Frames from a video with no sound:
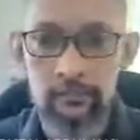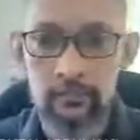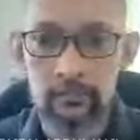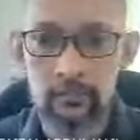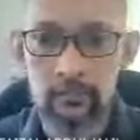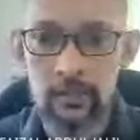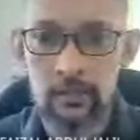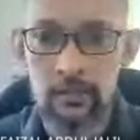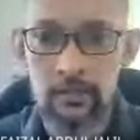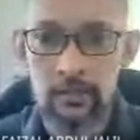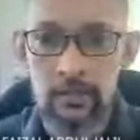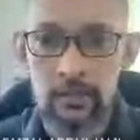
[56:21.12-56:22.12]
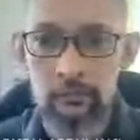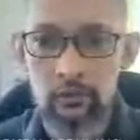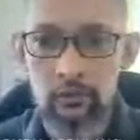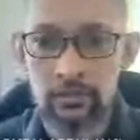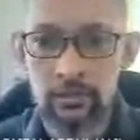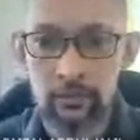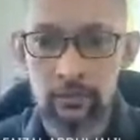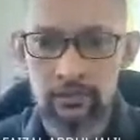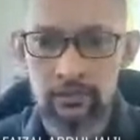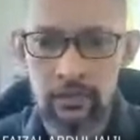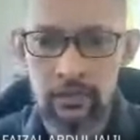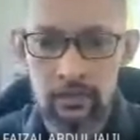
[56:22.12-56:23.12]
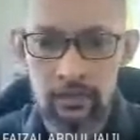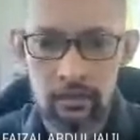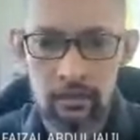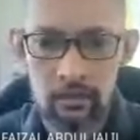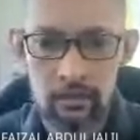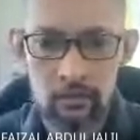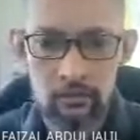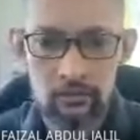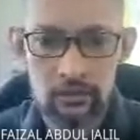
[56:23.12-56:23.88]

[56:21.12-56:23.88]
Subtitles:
Okay, I'm using basically those